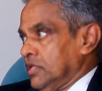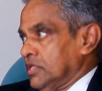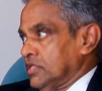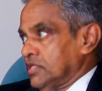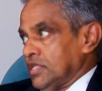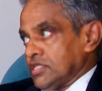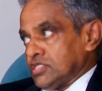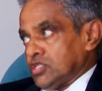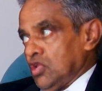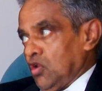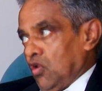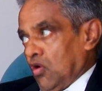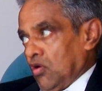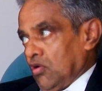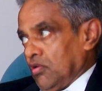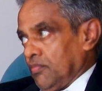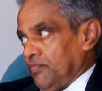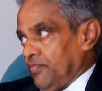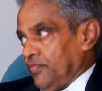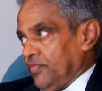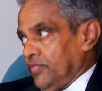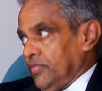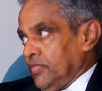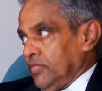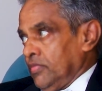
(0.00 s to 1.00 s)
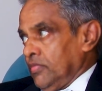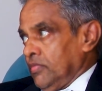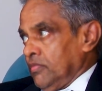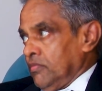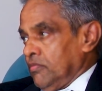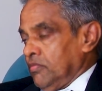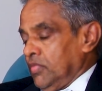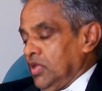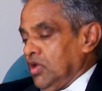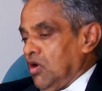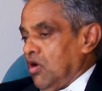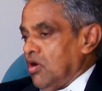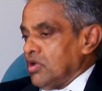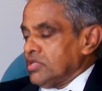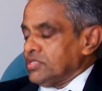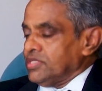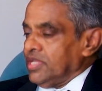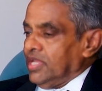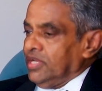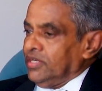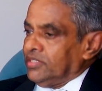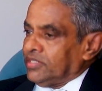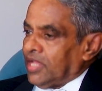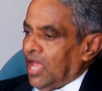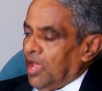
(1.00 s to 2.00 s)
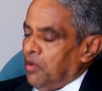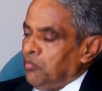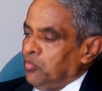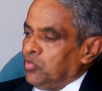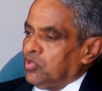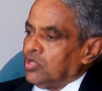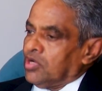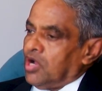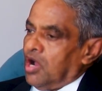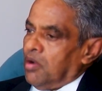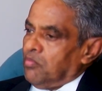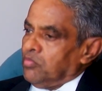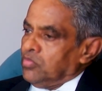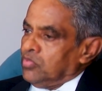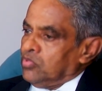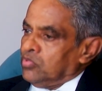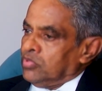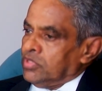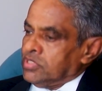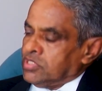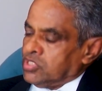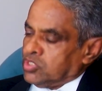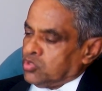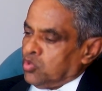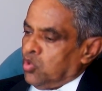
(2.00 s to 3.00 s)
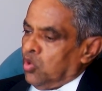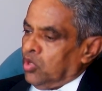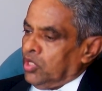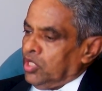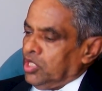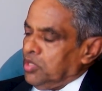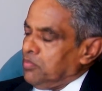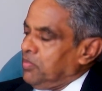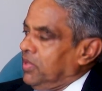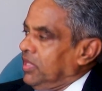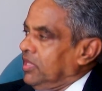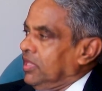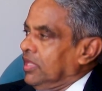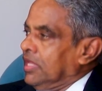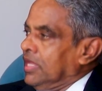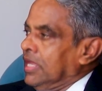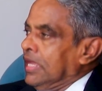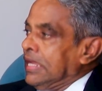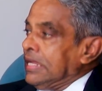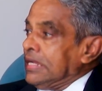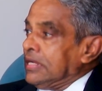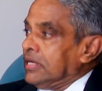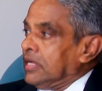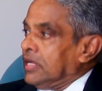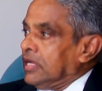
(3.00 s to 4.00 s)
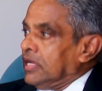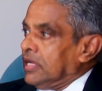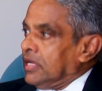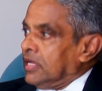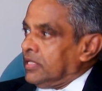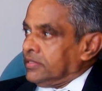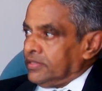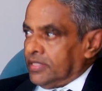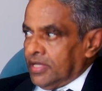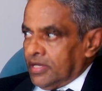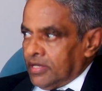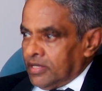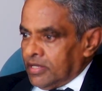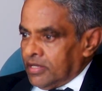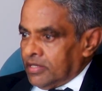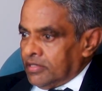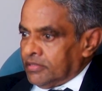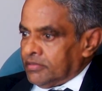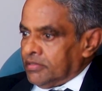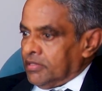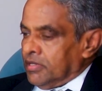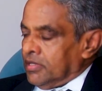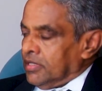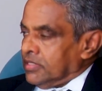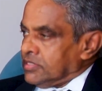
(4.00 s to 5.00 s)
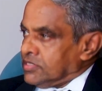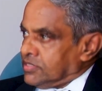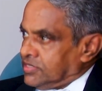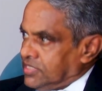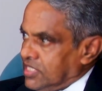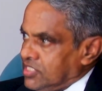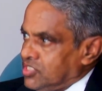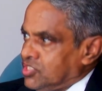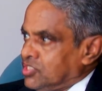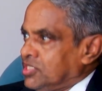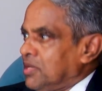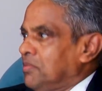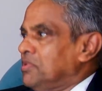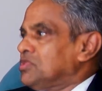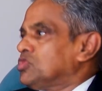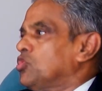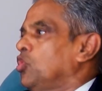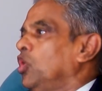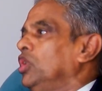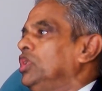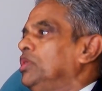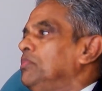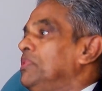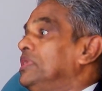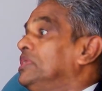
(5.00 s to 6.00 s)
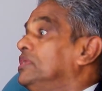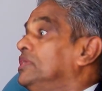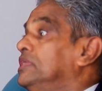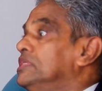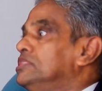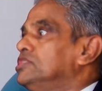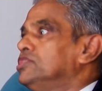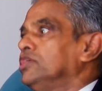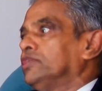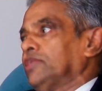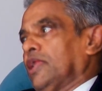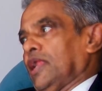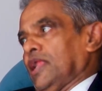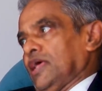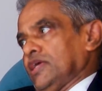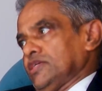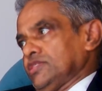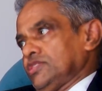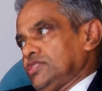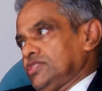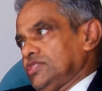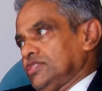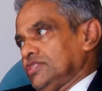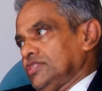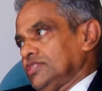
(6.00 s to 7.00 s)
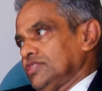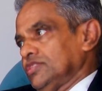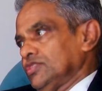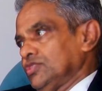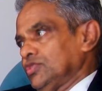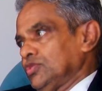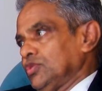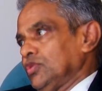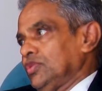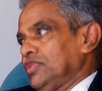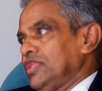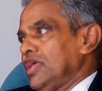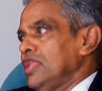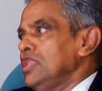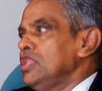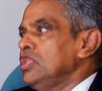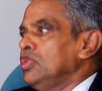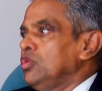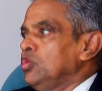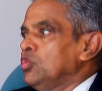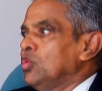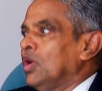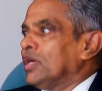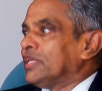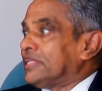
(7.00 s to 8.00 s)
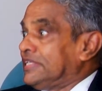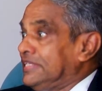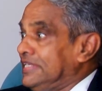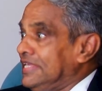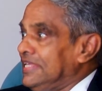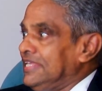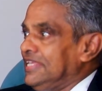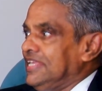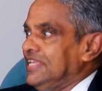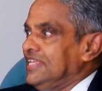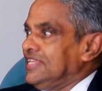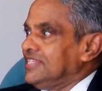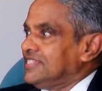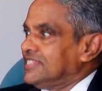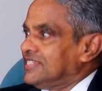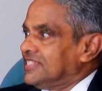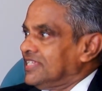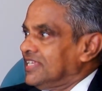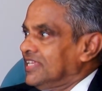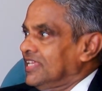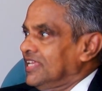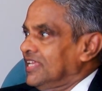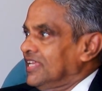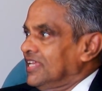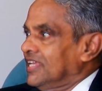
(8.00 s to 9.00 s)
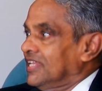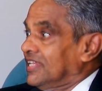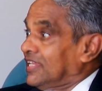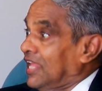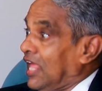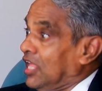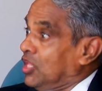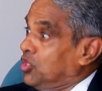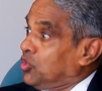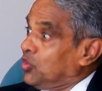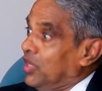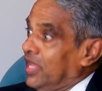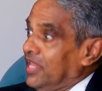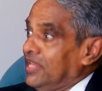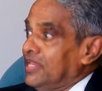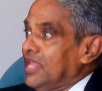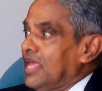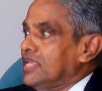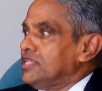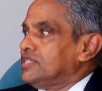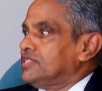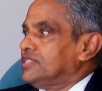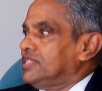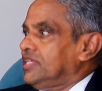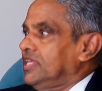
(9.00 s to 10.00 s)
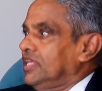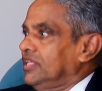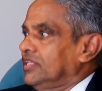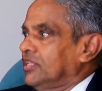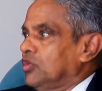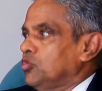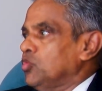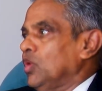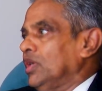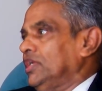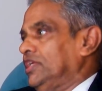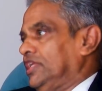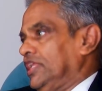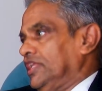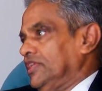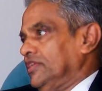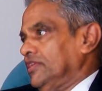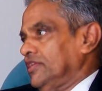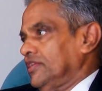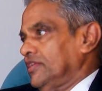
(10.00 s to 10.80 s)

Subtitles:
That's a law. Because in time to come, it's going to be, the system is going to be digitalized. So then your keys, like your NIC, your TIN.